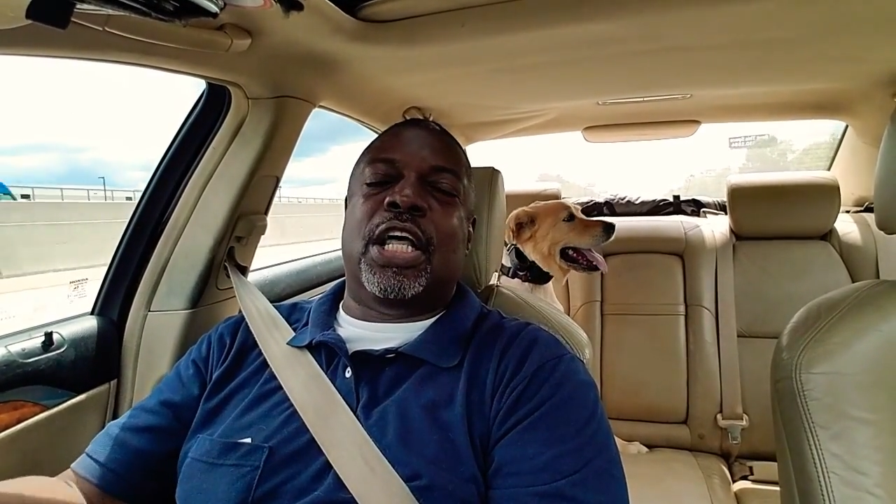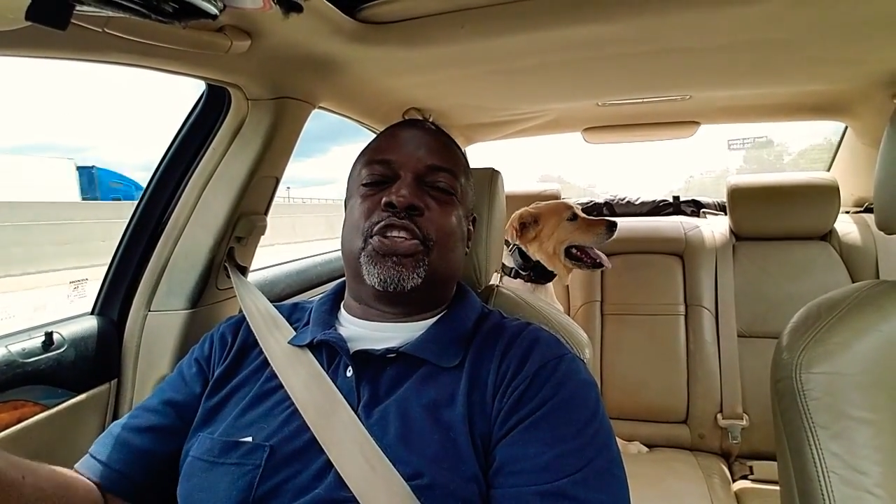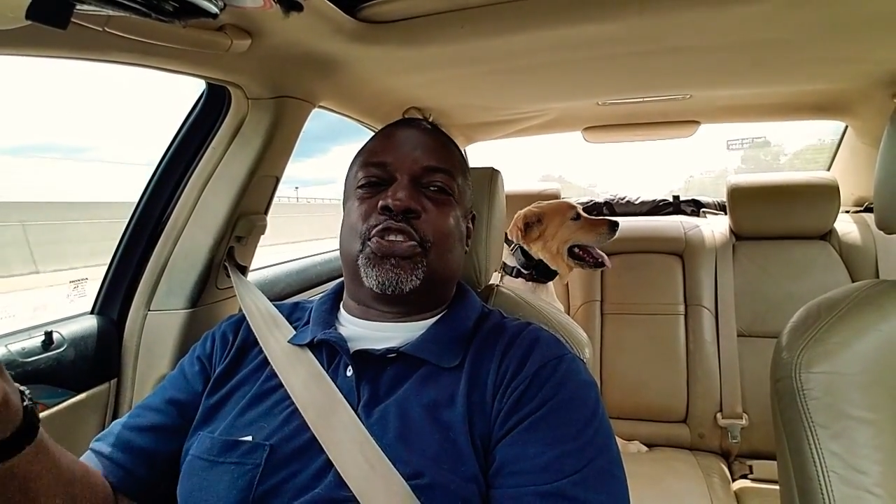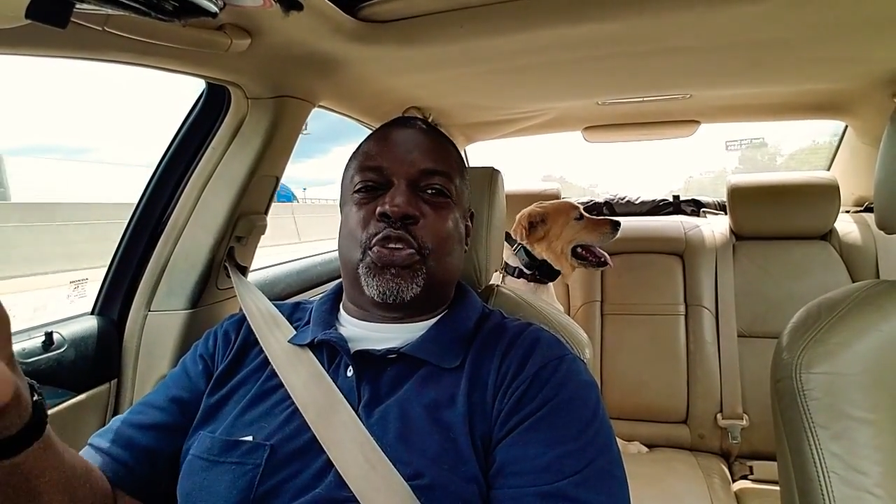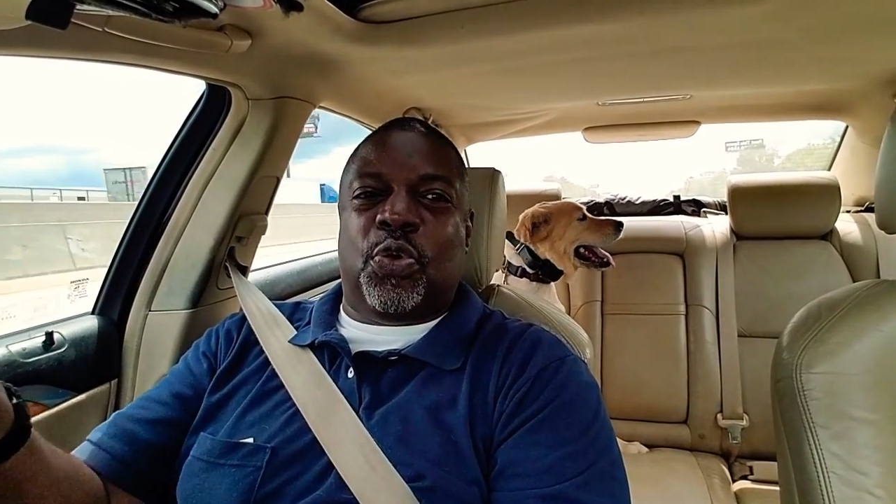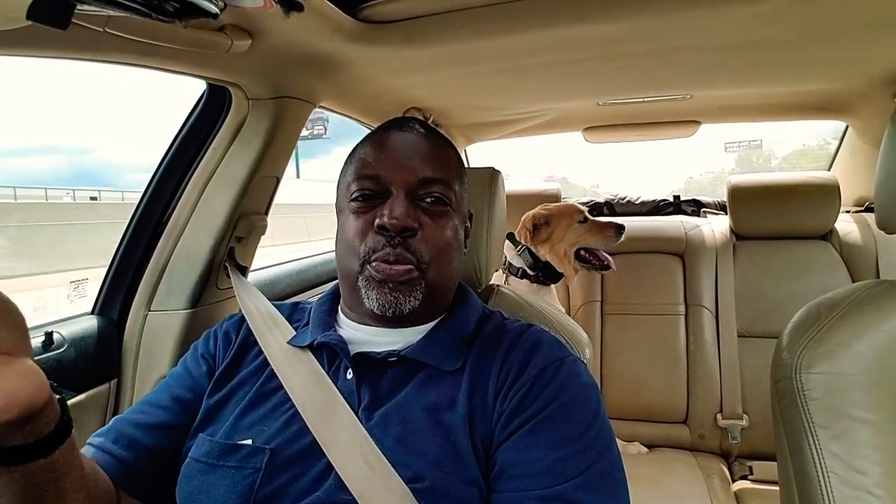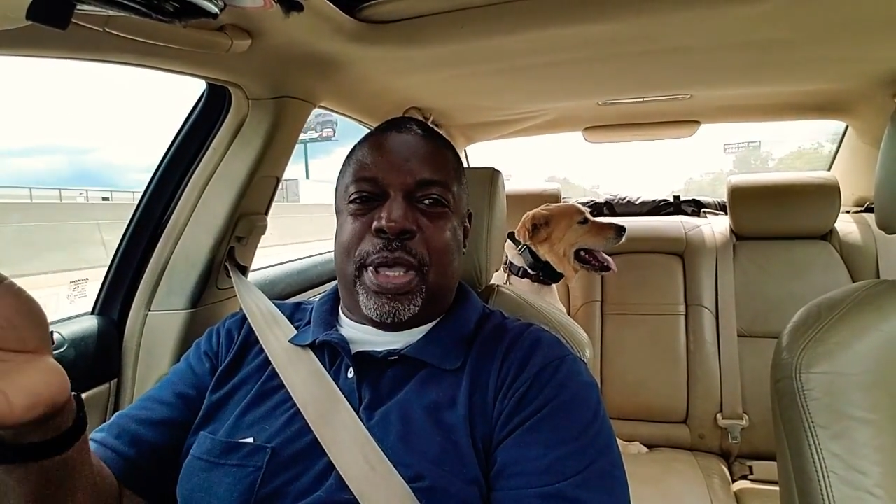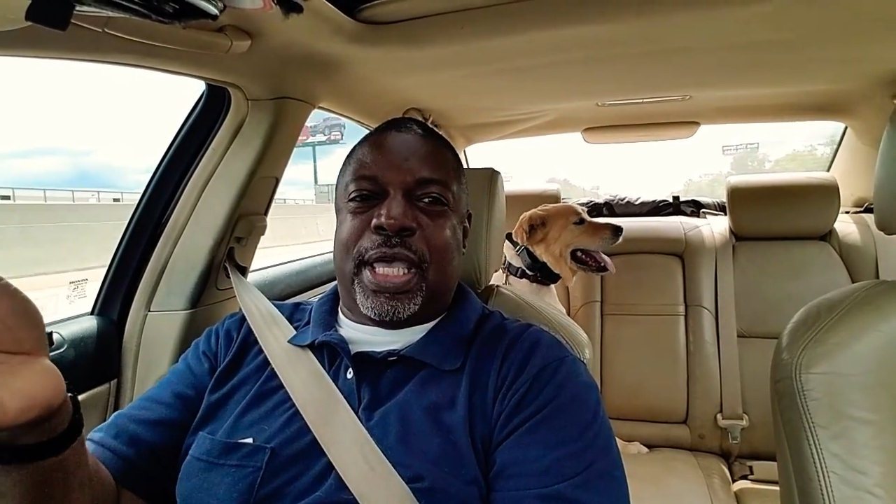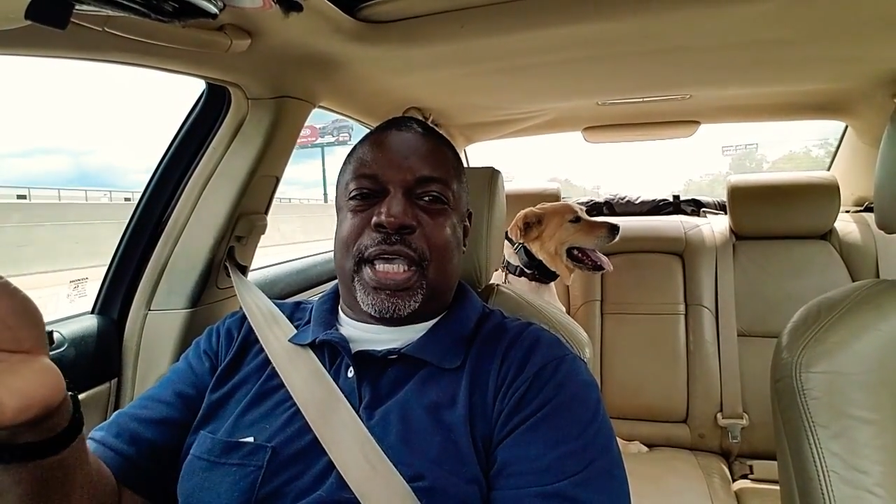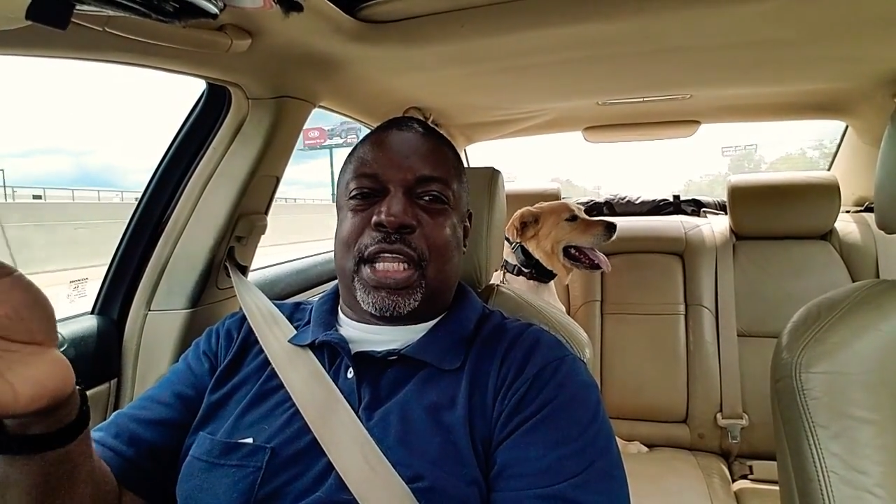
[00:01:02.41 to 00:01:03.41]
zoom
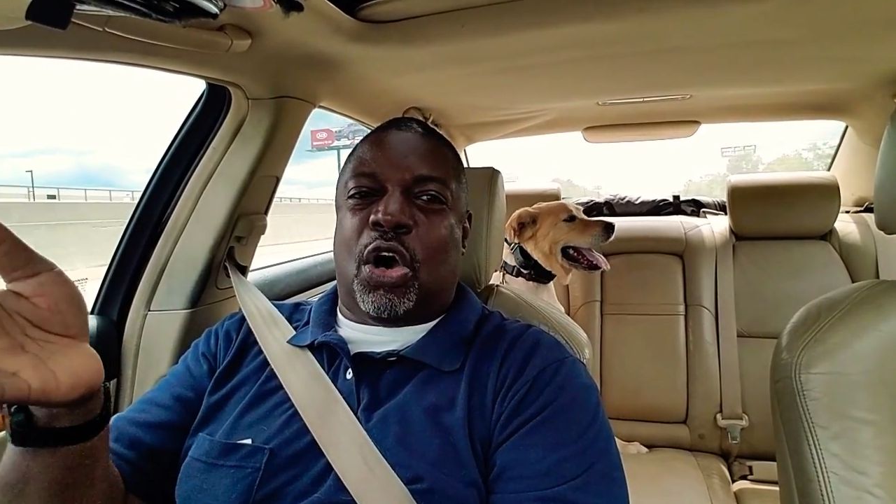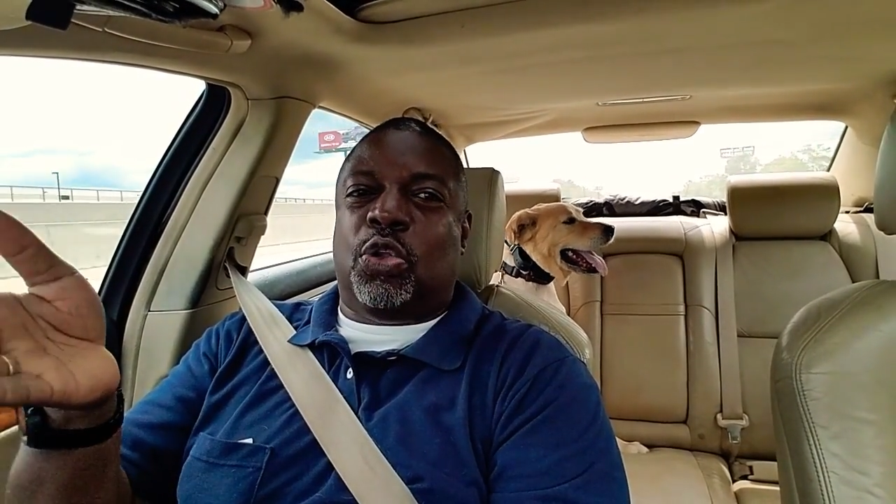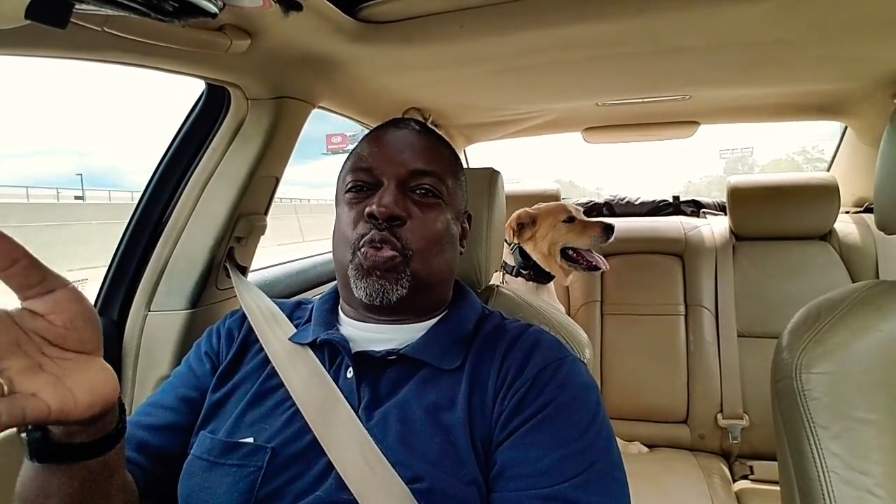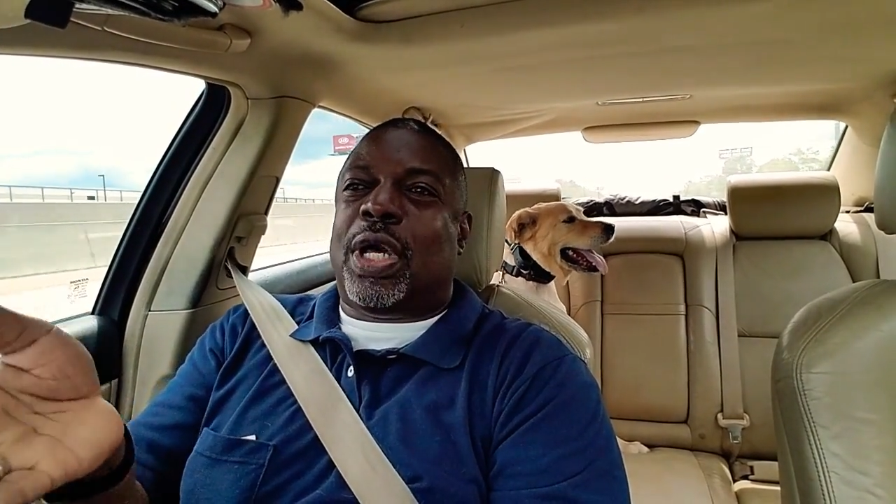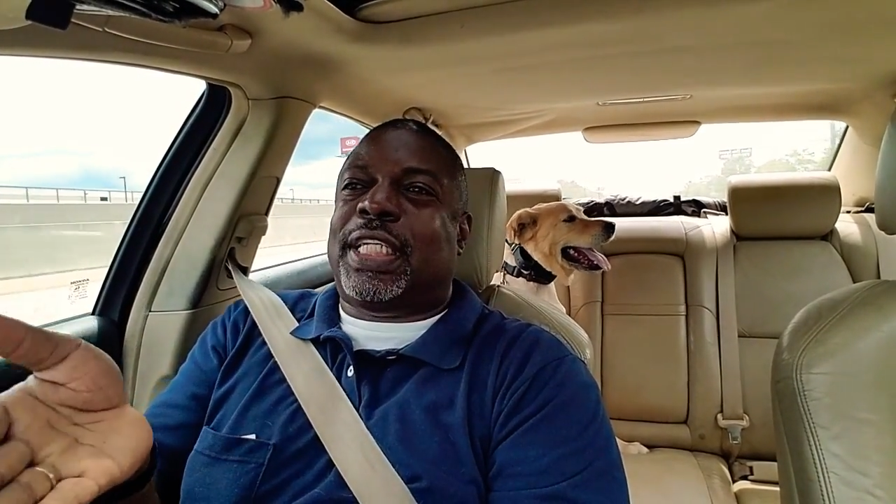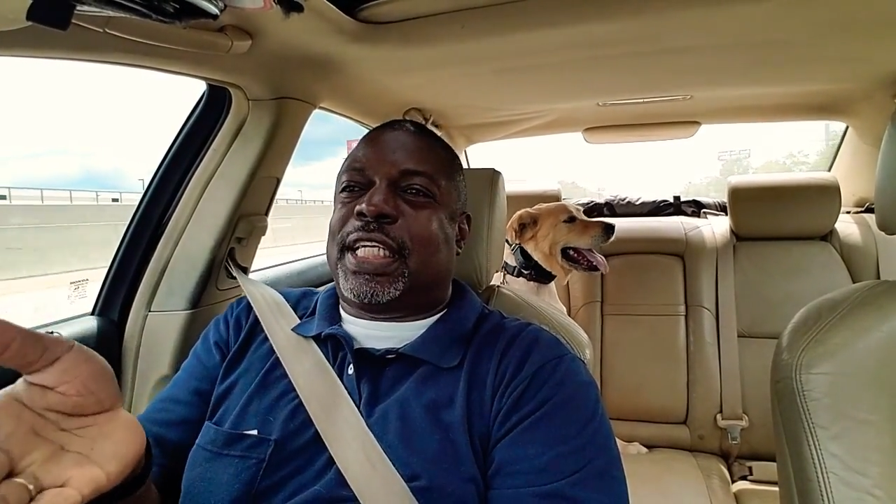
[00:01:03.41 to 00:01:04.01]
in on what it